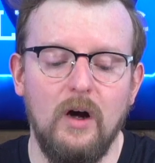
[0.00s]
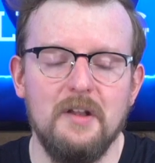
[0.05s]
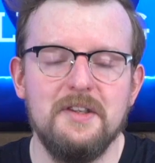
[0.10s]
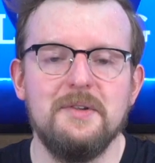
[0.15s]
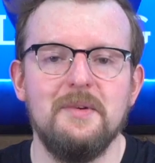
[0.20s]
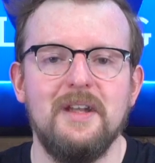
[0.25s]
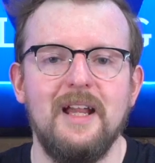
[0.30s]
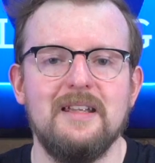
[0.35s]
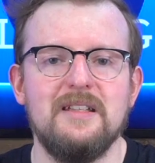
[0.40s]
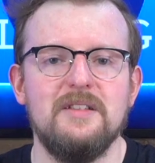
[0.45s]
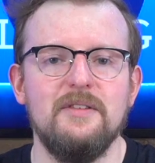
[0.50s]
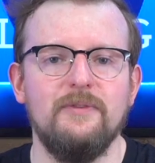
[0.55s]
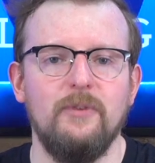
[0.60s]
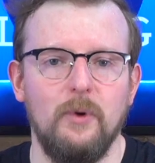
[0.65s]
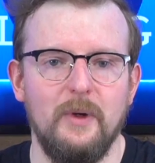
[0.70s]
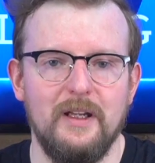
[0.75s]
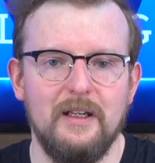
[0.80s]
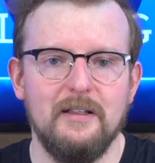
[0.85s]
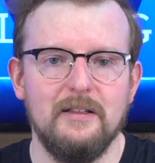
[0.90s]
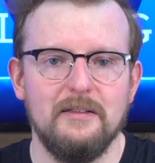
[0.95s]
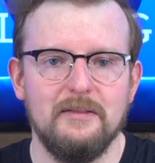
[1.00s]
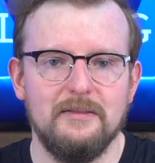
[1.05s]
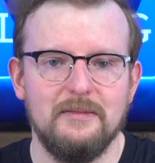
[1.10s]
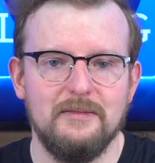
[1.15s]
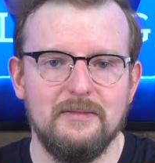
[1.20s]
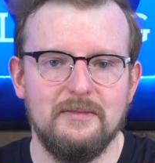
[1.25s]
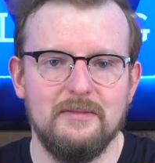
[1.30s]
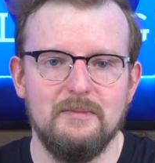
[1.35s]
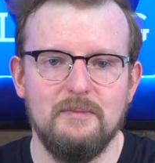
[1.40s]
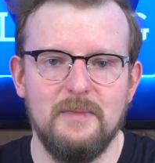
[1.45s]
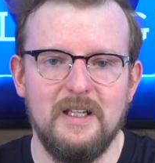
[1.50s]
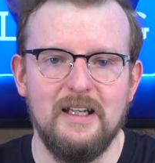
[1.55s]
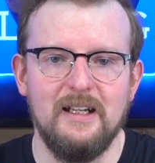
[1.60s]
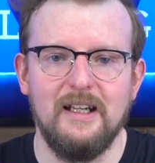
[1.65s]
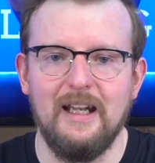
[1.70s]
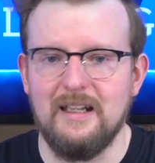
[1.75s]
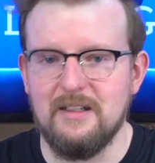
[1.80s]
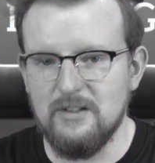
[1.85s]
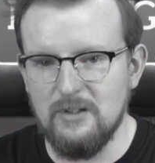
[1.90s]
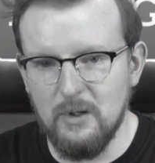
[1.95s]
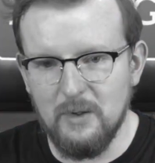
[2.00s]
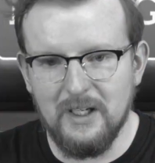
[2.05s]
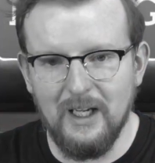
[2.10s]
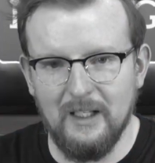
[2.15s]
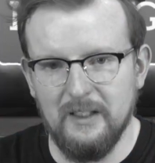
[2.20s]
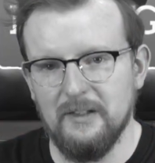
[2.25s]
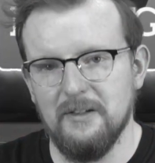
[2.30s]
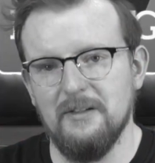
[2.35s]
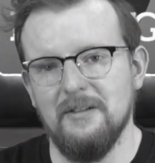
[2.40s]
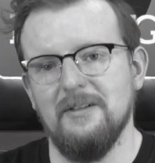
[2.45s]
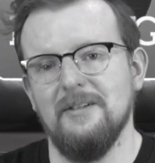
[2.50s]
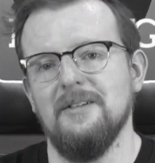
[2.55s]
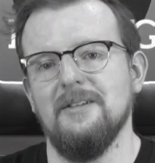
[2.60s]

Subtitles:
also it has Devoid, meaning it has no color.